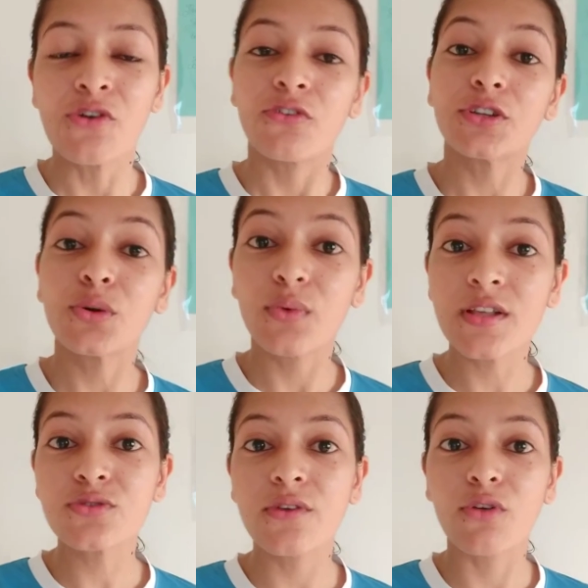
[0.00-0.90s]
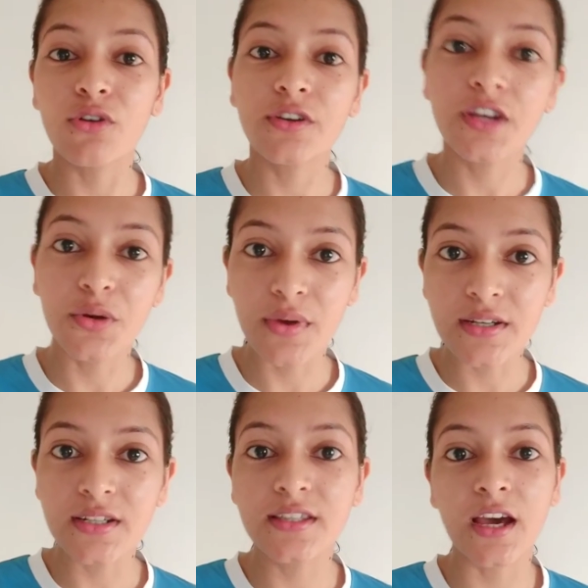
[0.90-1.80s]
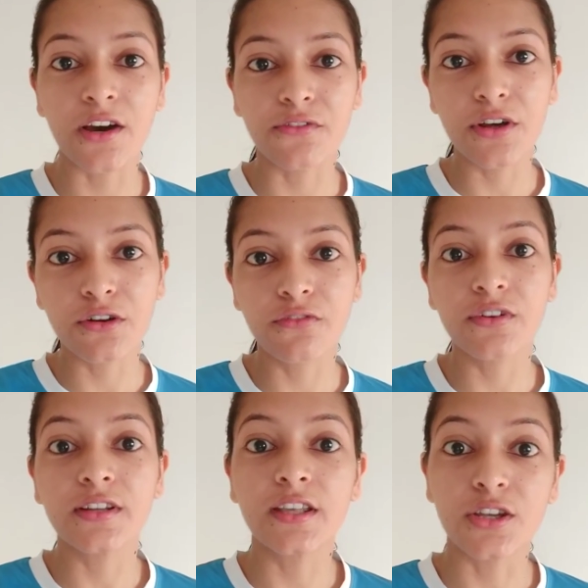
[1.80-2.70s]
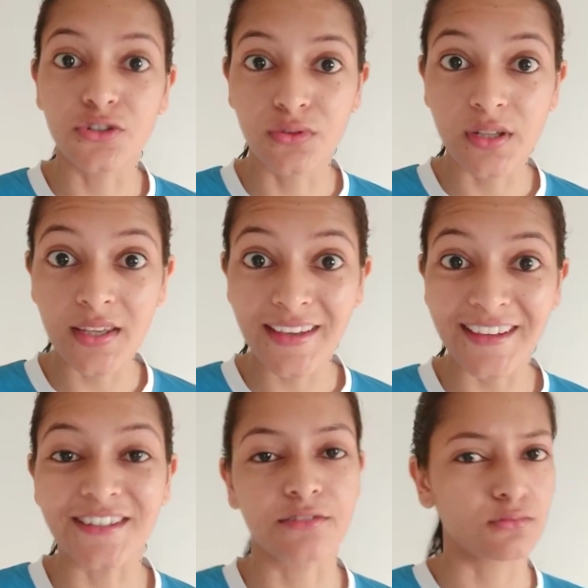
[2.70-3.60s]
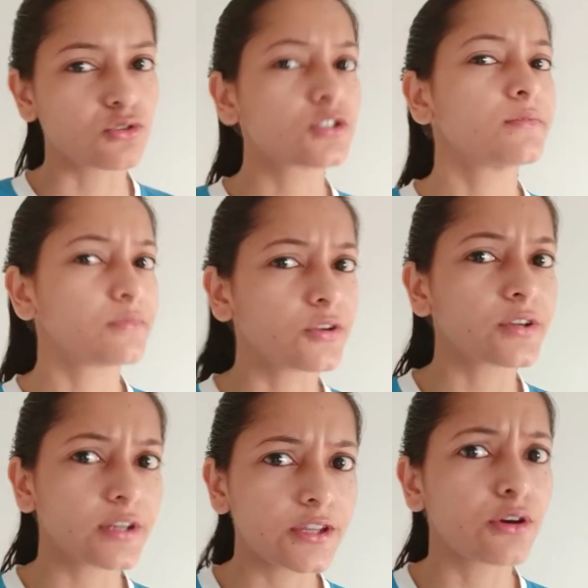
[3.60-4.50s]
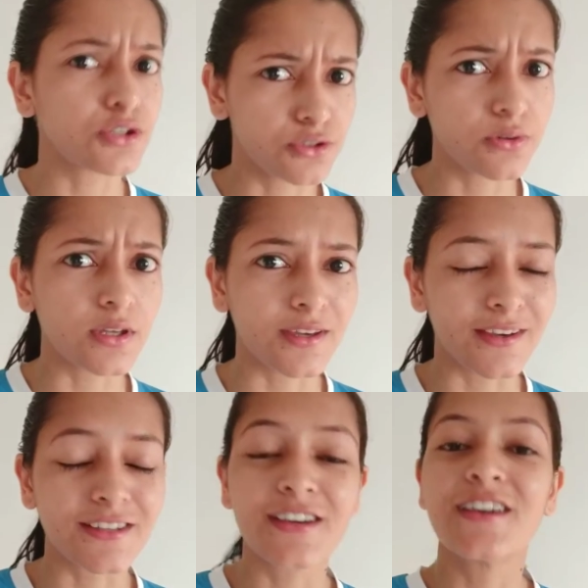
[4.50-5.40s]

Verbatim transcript: For the ones who have already read it, they are aware of it, they are doing it. Most importantly, you're doing it.